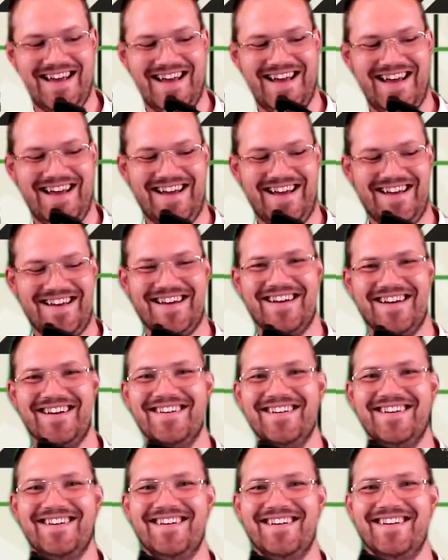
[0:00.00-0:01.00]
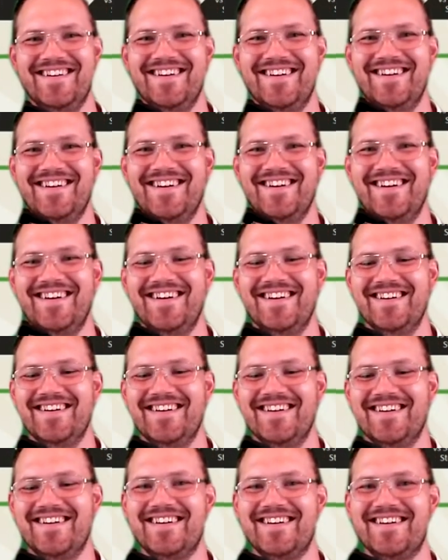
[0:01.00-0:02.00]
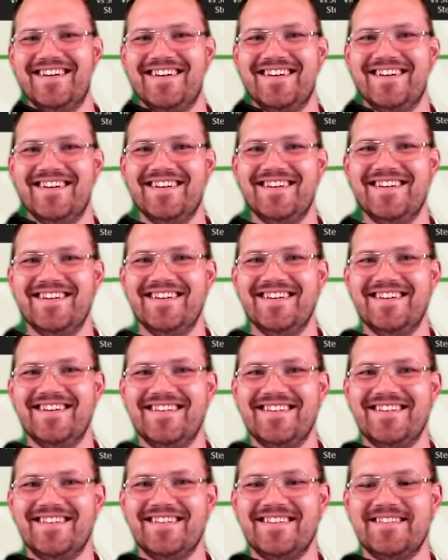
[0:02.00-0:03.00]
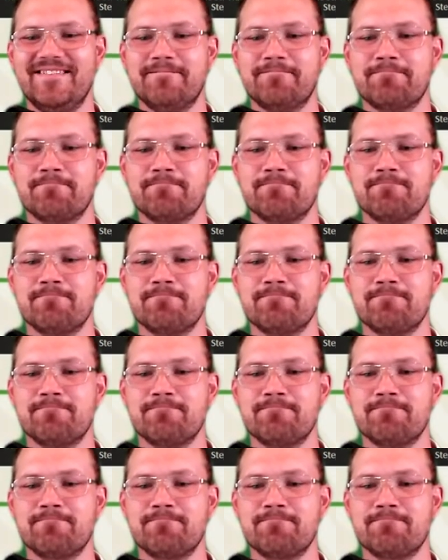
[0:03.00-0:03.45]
The person shown says nothing.